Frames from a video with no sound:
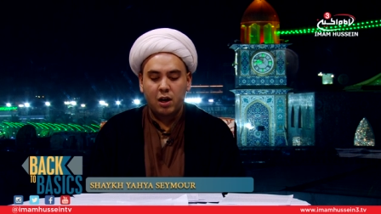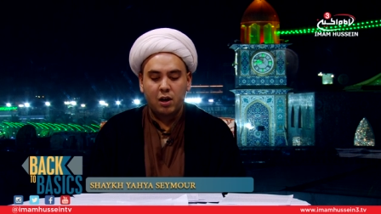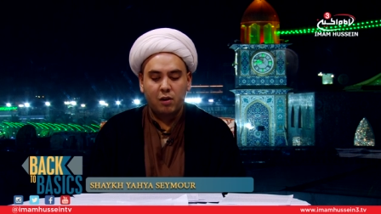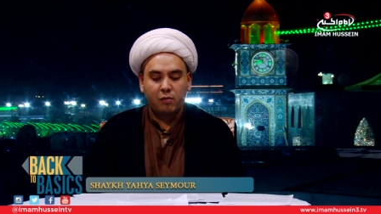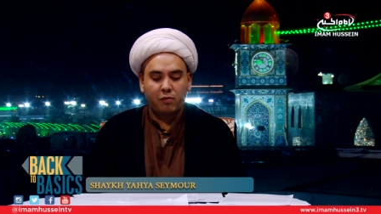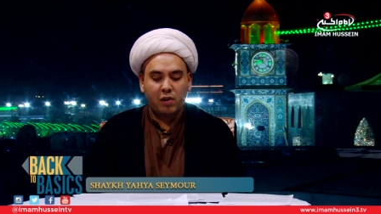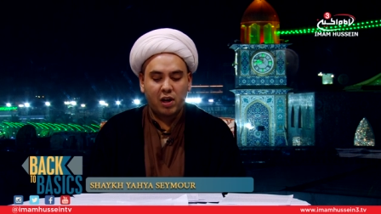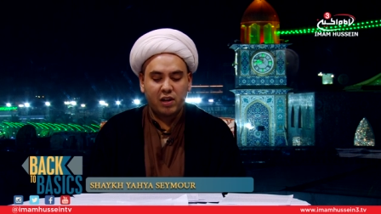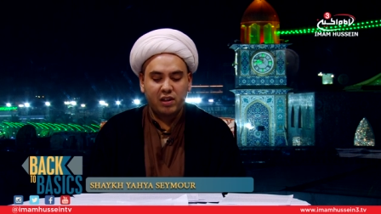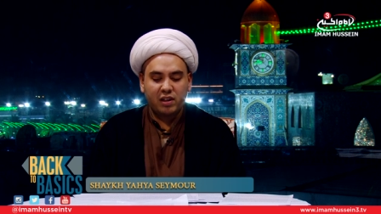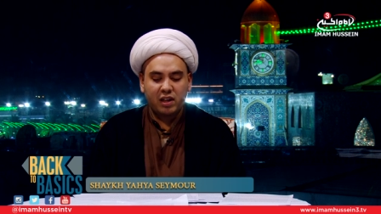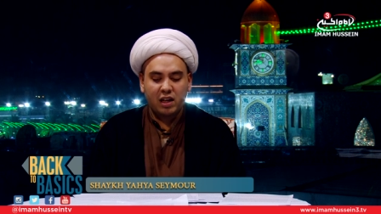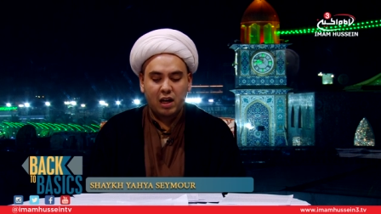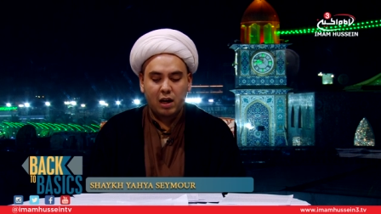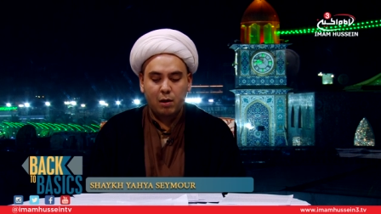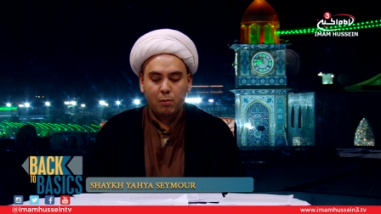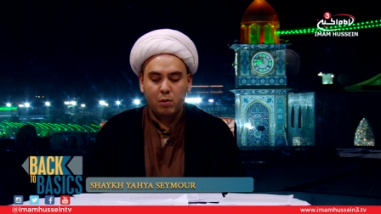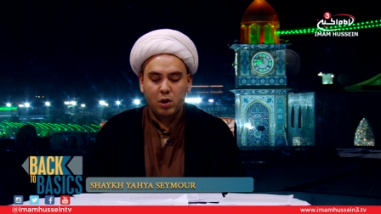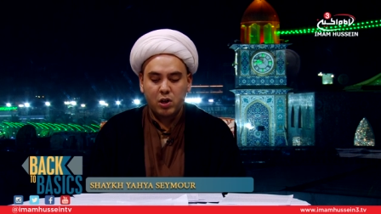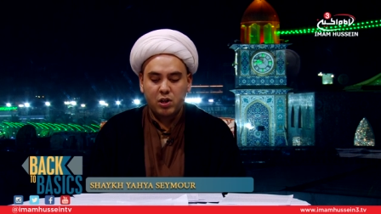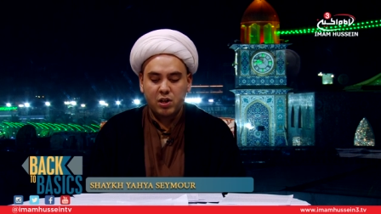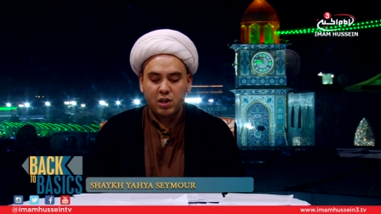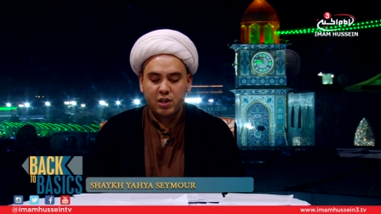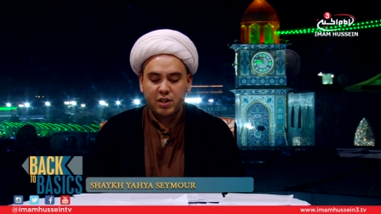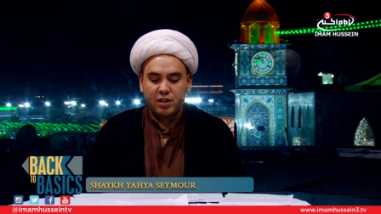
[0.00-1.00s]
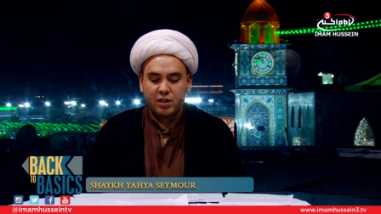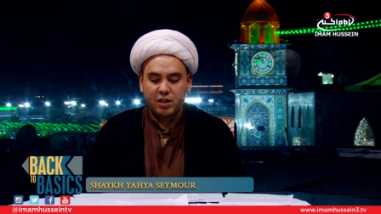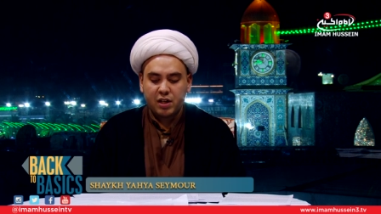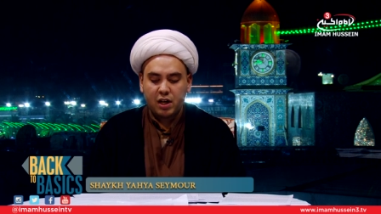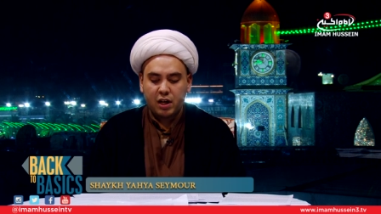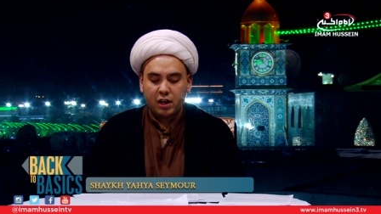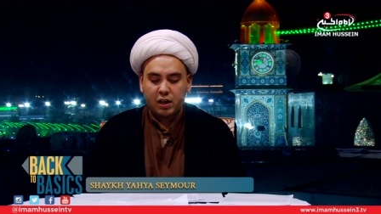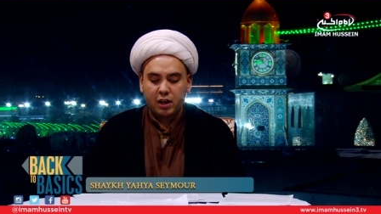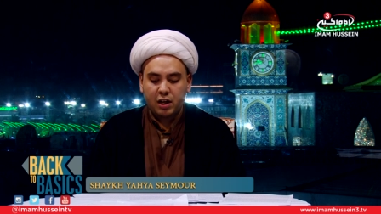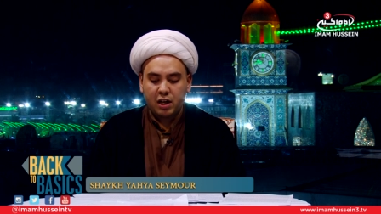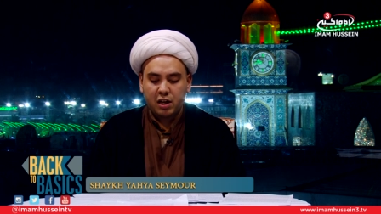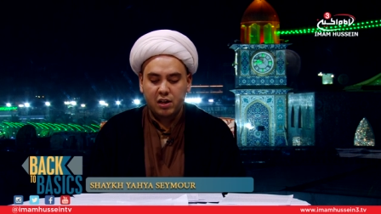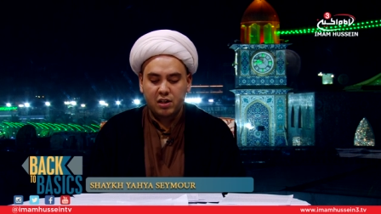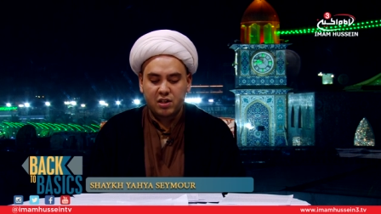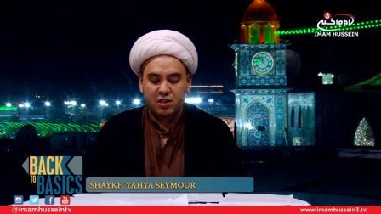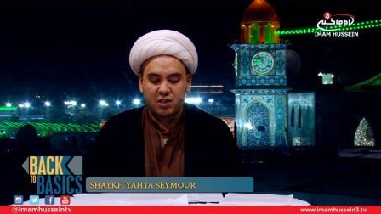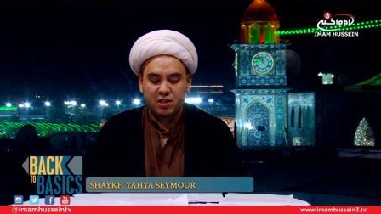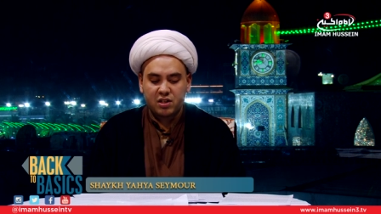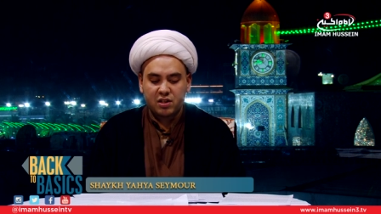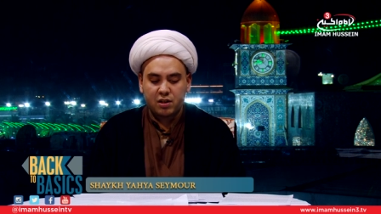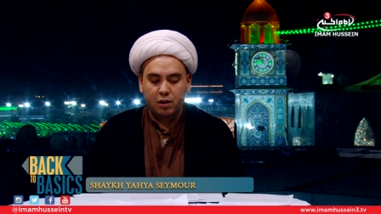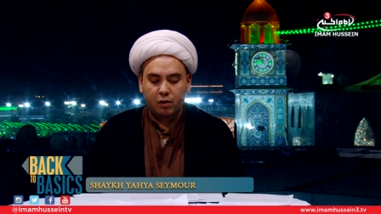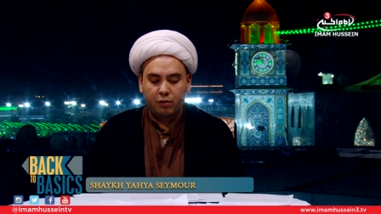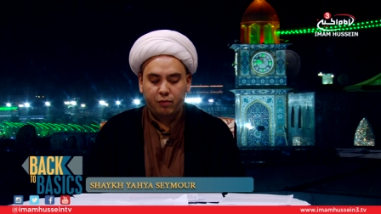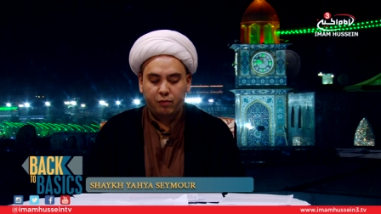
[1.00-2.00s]
that the images in each
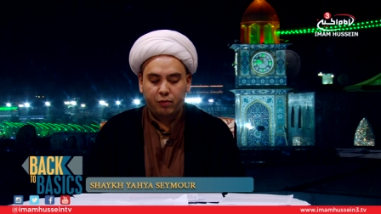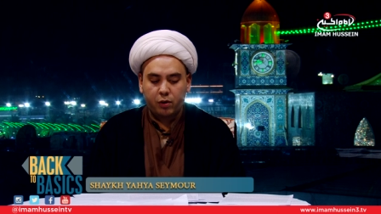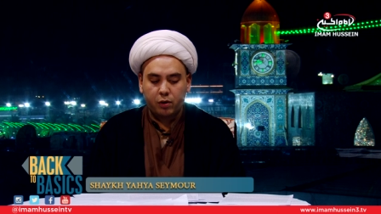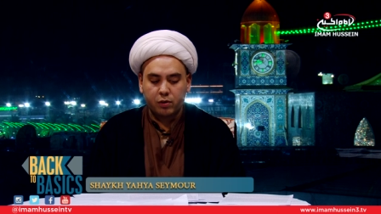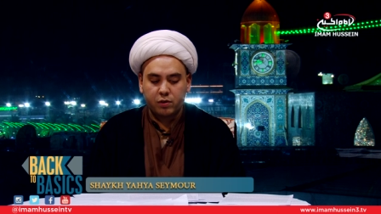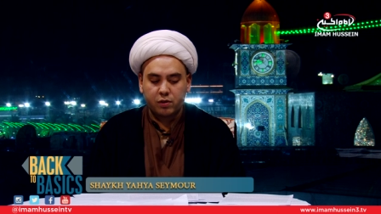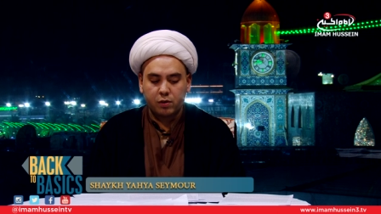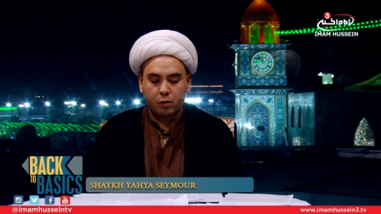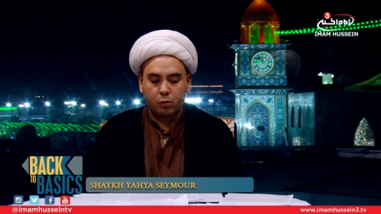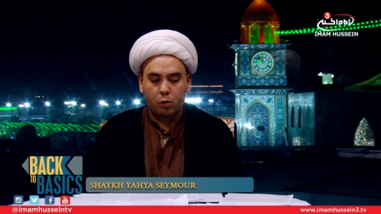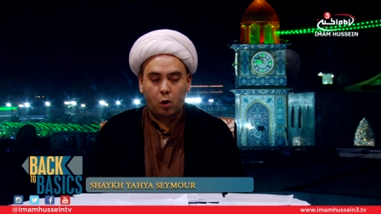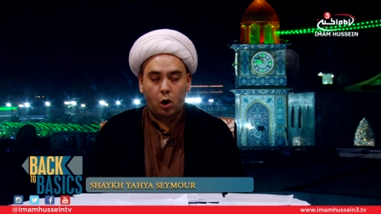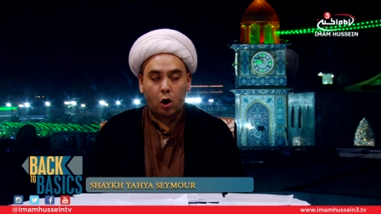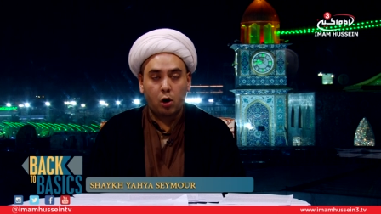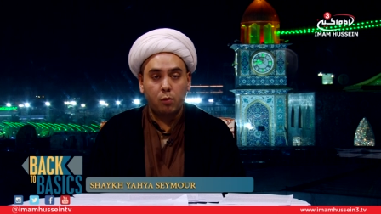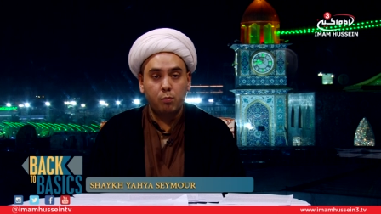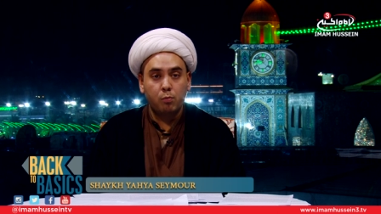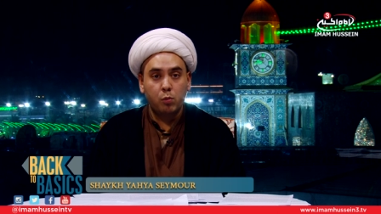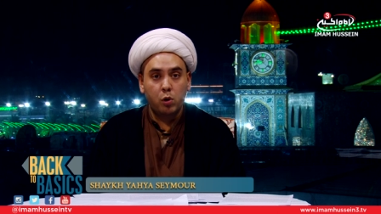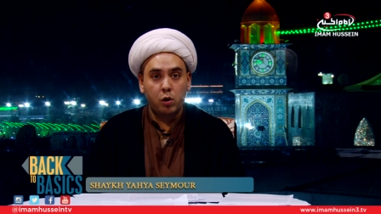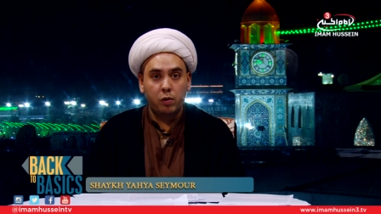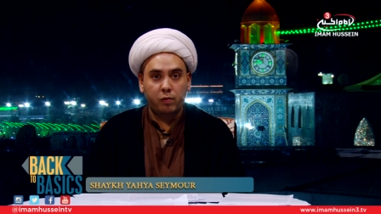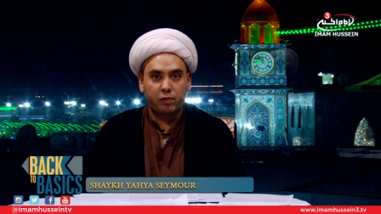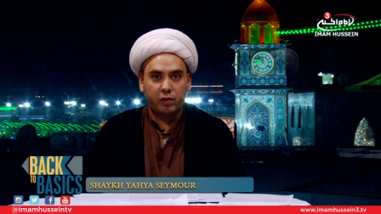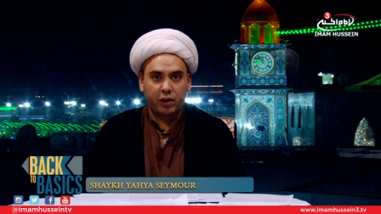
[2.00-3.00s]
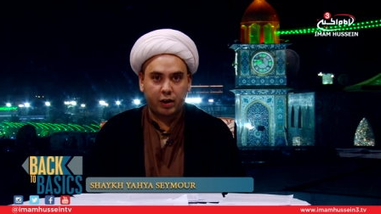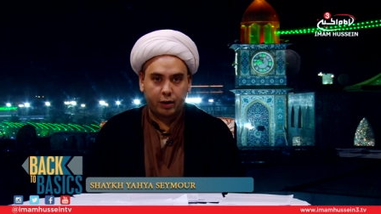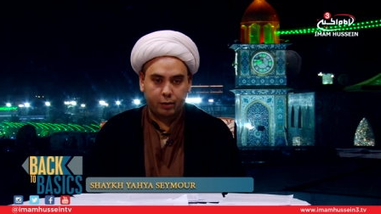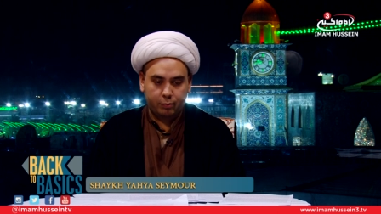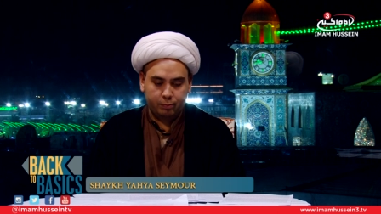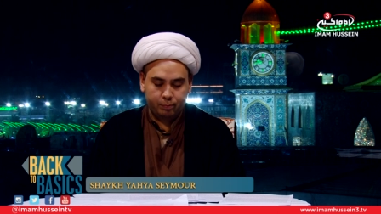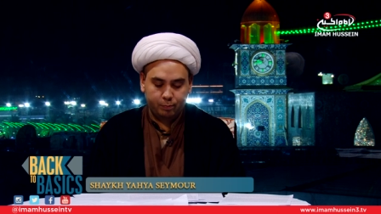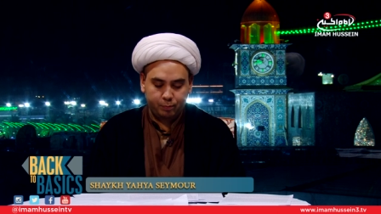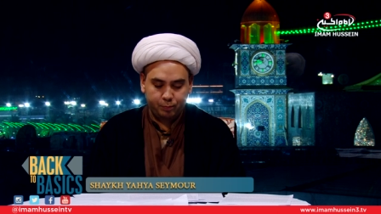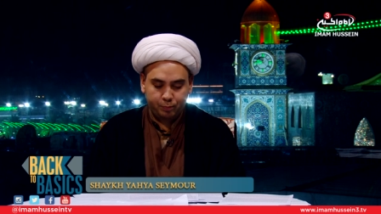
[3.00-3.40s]
still photo are moving.